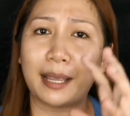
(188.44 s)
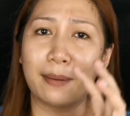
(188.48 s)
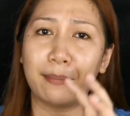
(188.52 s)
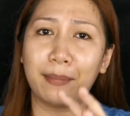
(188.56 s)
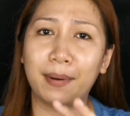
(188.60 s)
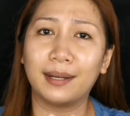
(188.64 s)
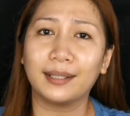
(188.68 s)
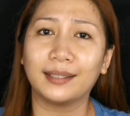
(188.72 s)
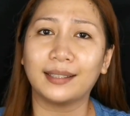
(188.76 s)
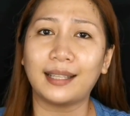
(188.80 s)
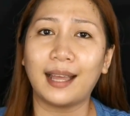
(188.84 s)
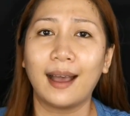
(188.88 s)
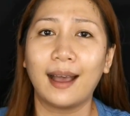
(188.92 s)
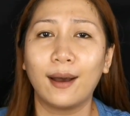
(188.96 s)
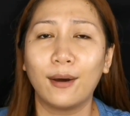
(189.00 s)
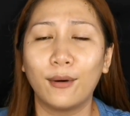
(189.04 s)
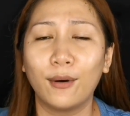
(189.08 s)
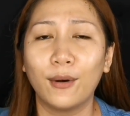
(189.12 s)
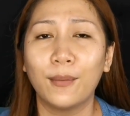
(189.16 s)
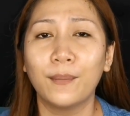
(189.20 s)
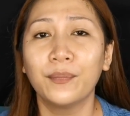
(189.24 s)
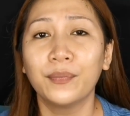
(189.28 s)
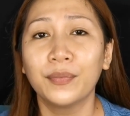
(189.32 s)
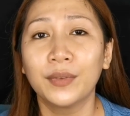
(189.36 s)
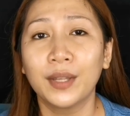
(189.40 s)
sa ibang
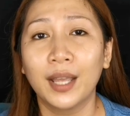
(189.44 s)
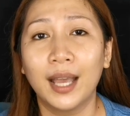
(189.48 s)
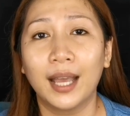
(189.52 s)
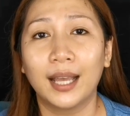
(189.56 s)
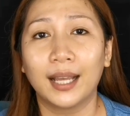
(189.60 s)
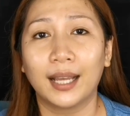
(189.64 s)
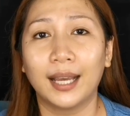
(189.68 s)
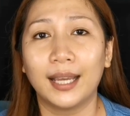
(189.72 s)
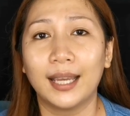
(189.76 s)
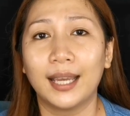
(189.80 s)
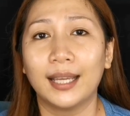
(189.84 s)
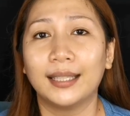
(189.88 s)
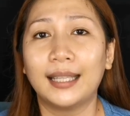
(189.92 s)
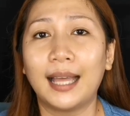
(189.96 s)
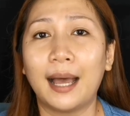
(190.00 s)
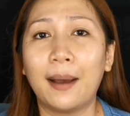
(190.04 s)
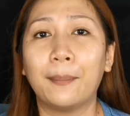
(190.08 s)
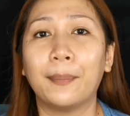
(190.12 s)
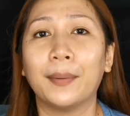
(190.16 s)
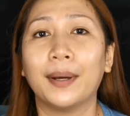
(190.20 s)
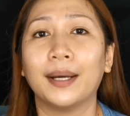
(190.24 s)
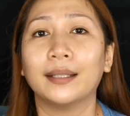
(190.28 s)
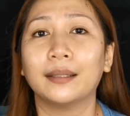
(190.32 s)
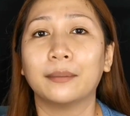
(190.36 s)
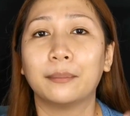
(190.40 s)
tao. Kaya
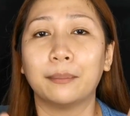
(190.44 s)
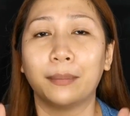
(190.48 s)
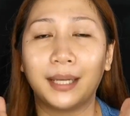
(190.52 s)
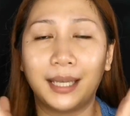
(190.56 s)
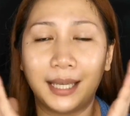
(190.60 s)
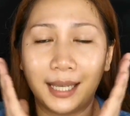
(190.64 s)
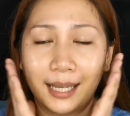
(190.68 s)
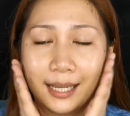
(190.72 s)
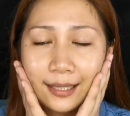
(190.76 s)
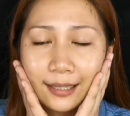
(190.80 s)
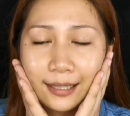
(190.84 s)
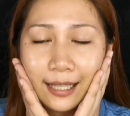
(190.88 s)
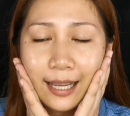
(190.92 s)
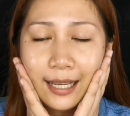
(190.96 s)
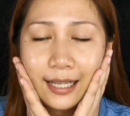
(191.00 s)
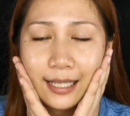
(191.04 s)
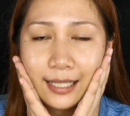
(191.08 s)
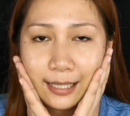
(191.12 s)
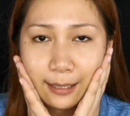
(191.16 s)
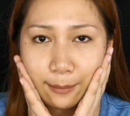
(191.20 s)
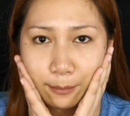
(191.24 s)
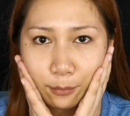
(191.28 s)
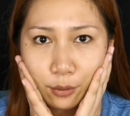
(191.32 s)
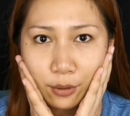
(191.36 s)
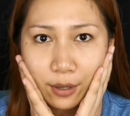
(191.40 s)
dapat maingat tayo
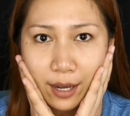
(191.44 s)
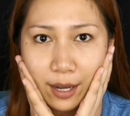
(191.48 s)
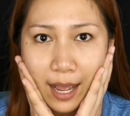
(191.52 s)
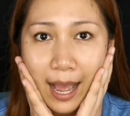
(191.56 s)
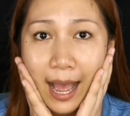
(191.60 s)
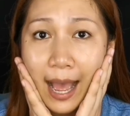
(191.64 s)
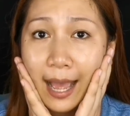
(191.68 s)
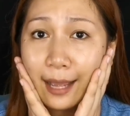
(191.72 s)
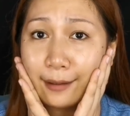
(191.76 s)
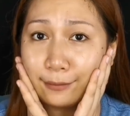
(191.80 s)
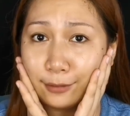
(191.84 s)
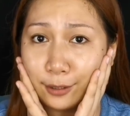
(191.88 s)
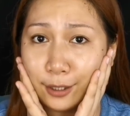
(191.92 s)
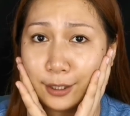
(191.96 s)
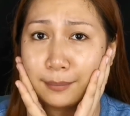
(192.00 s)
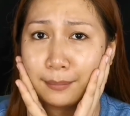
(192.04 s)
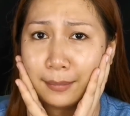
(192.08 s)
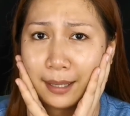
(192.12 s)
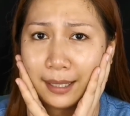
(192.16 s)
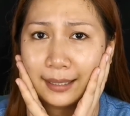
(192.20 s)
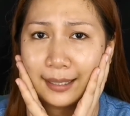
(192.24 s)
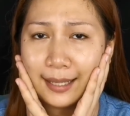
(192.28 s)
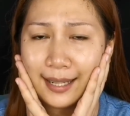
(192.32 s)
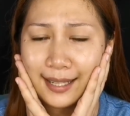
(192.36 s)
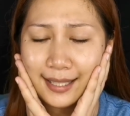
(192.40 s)
sa mukha. I've learned
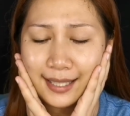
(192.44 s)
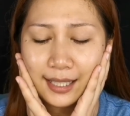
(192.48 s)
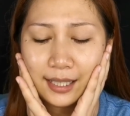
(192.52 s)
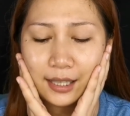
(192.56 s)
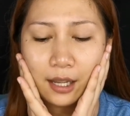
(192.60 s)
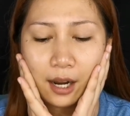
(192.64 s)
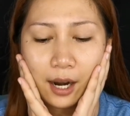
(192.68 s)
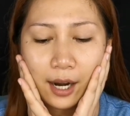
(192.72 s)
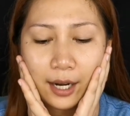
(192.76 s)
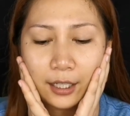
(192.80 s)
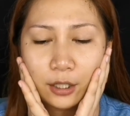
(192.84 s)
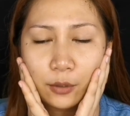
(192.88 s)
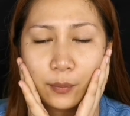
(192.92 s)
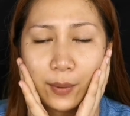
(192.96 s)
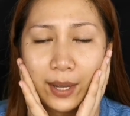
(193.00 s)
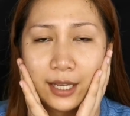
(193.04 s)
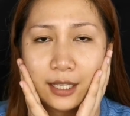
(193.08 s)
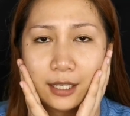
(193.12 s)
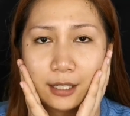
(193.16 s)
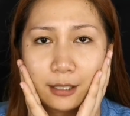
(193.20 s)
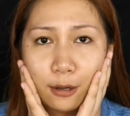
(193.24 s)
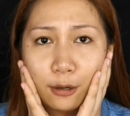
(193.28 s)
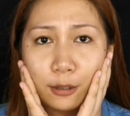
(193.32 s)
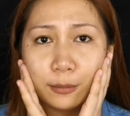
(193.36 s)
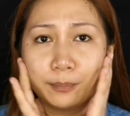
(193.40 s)
my lesson the hard
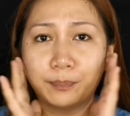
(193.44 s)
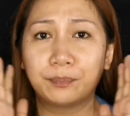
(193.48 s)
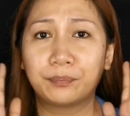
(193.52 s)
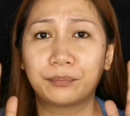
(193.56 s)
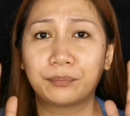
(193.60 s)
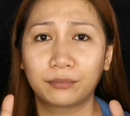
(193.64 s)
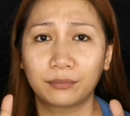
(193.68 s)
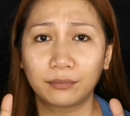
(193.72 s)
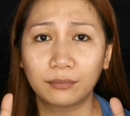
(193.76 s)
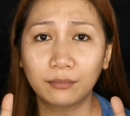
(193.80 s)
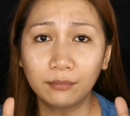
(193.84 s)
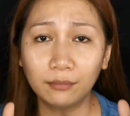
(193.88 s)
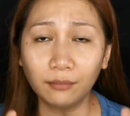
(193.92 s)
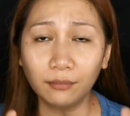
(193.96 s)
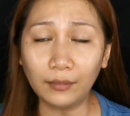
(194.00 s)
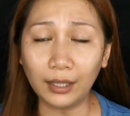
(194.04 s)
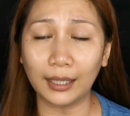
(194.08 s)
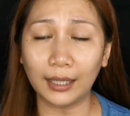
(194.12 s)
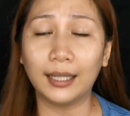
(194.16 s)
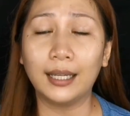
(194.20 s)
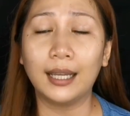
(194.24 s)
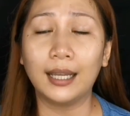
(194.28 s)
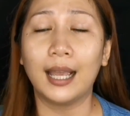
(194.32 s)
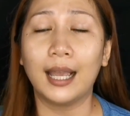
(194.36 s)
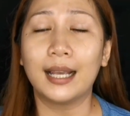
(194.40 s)
way, so
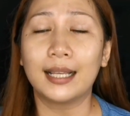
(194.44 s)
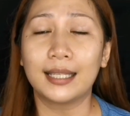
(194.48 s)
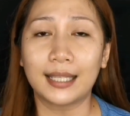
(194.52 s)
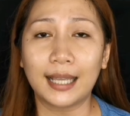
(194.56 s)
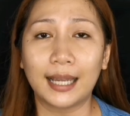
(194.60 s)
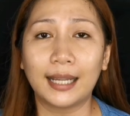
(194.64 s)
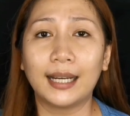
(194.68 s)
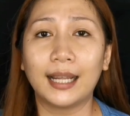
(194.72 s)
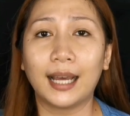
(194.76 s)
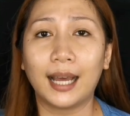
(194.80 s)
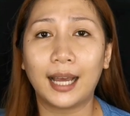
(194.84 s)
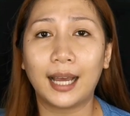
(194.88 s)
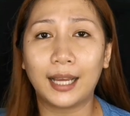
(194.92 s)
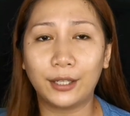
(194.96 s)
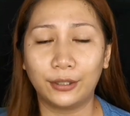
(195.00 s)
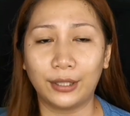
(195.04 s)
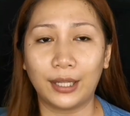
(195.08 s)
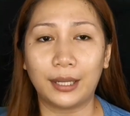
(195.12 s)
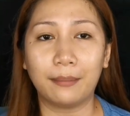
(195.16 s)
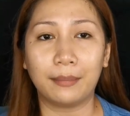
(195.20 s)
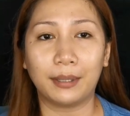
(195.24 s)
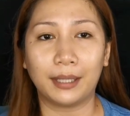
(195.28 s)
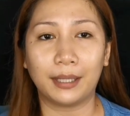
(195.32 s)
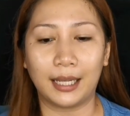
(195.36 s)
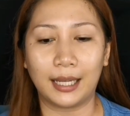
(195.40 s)
sana kayo
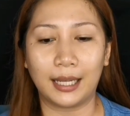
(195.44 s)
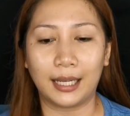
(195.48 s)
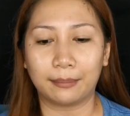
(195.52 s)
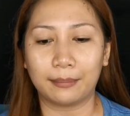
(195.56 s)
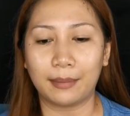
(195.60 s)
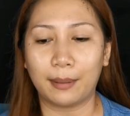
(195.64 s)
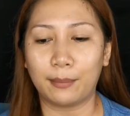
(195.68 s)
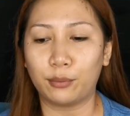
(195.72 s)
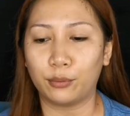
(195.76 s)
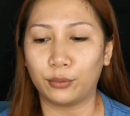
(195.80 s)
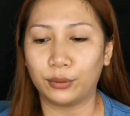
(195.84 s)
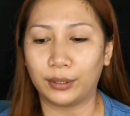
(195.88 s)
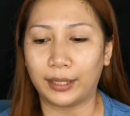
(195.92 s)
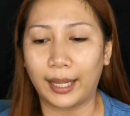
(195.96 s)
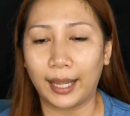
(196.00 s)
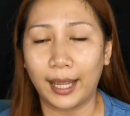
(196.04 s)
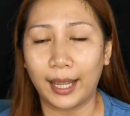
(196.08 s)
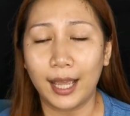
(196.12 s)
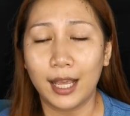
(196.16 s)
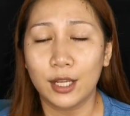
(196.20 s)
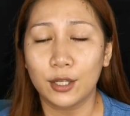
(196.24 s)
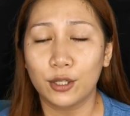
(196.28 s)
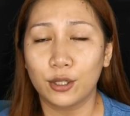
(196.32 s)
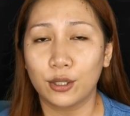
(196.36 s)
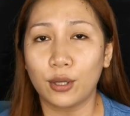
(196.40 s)
din mag-ingat mabuti.
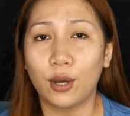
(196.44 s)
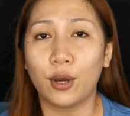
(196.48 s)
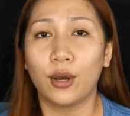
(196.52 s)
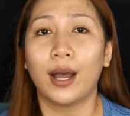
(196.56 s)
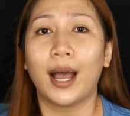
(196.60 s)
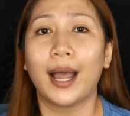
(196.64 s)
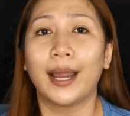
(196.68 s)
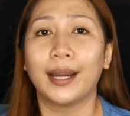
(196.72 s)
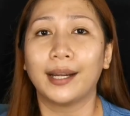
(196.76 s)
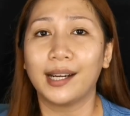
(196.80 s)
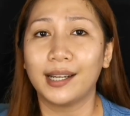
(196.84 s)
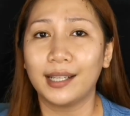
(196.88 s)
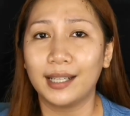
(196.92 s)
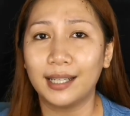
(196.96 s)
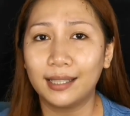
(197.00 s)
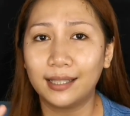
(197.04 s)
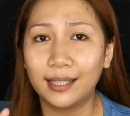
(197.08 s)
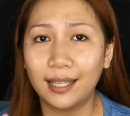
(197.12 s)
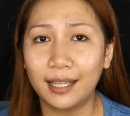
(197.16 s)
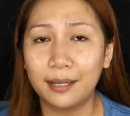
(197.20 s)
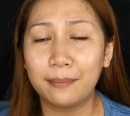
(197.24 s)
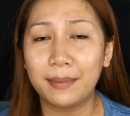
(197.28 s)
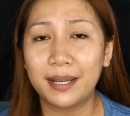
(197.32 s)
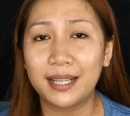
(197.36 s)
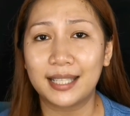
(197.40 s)
So, I already
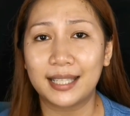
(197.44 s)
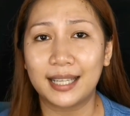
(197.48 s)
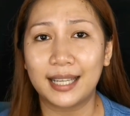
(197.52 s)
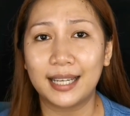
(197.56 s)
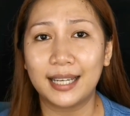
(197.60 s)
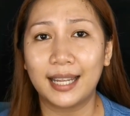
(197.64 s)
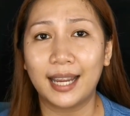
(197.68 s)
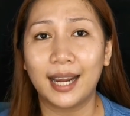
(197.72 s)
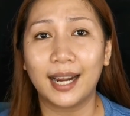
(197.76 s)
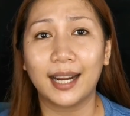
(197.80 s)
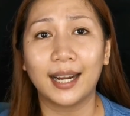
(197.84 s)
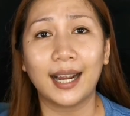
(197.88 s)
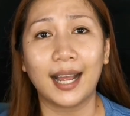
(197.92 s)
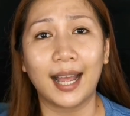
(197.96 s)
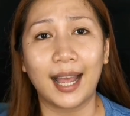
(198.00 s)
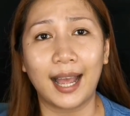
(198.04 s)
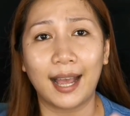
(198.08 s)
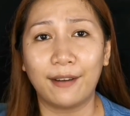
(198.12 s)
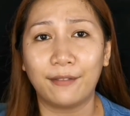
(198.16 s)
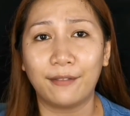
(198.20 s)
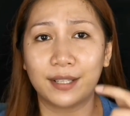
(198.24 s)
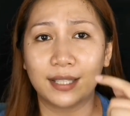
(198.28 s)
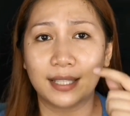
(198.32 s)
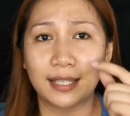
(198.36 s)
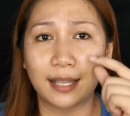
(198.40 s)
did my skincare. I
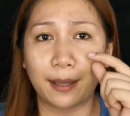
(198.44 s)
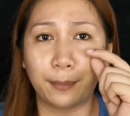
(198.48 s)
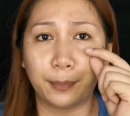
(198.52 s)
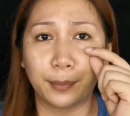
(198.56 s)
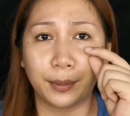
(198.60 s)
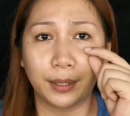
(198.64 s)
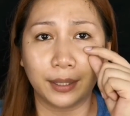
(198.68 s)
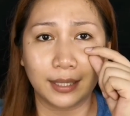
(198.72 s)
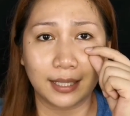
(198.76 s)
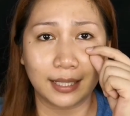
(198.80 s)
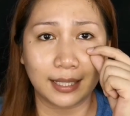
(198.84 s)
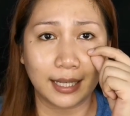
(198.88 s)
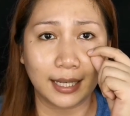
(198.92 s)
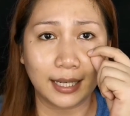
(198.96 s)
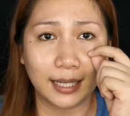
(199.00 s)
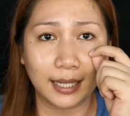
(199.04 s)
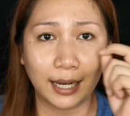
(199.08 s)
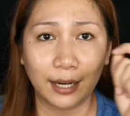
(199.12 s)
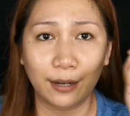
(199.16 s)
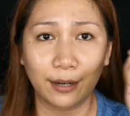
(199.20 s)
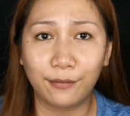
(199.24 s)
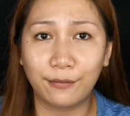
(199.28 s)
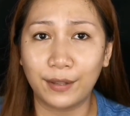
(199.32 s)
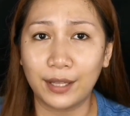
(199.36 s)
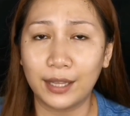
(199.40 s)
have a separate
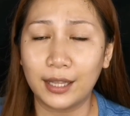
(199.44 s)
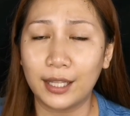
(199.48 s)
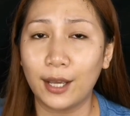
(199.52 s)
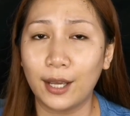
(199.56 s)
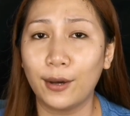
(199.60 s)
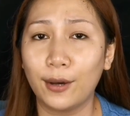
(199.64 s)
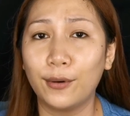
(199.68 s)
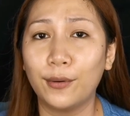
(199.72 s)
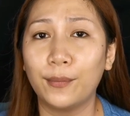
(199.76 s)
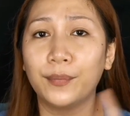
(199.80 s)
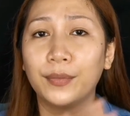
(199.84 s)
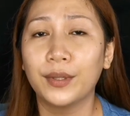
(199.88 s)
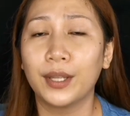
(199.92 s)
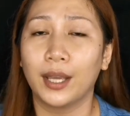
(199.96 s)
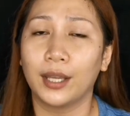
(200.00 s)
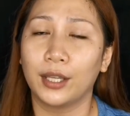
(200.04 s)
skincare video.